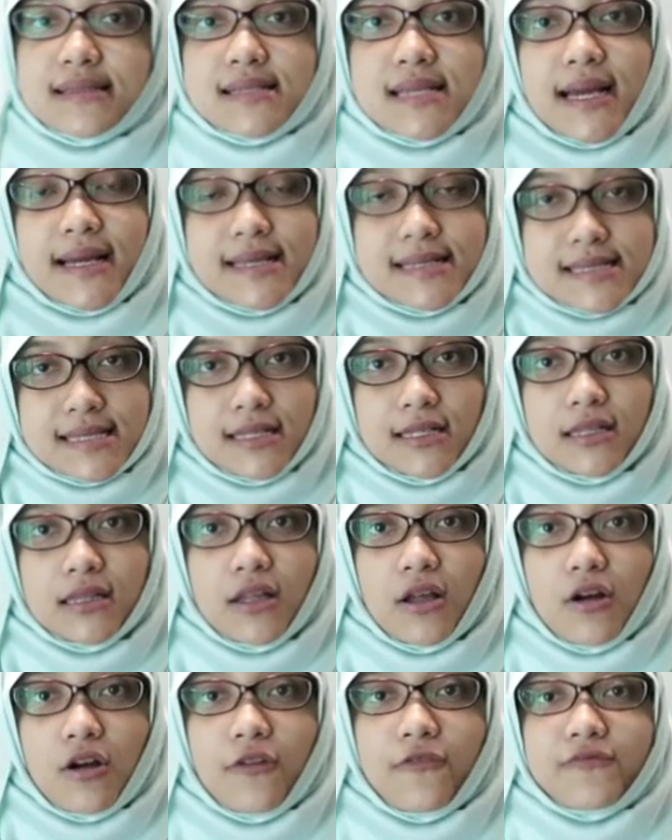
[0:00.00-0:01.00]

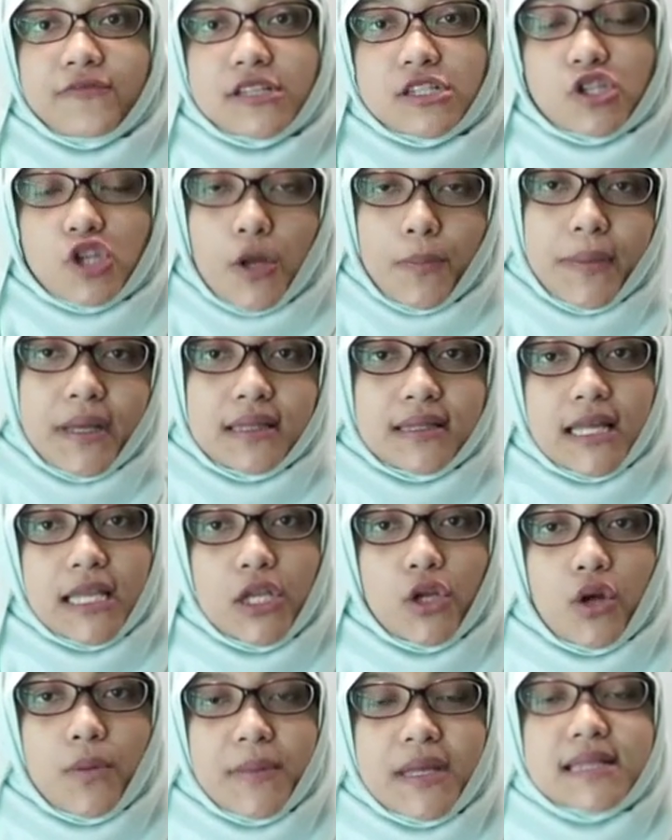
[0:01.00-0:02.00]
title of the topic
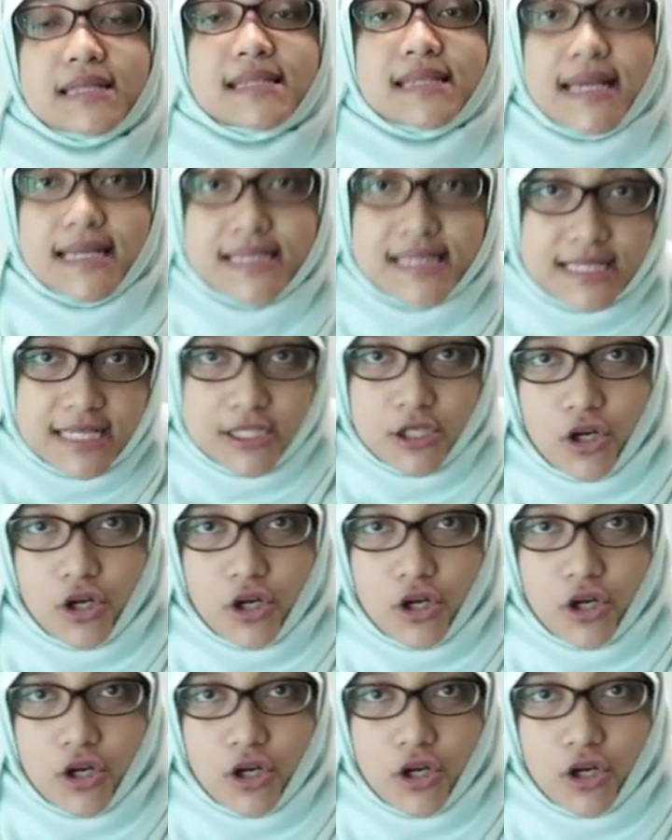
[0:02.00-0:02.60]
that you are being tested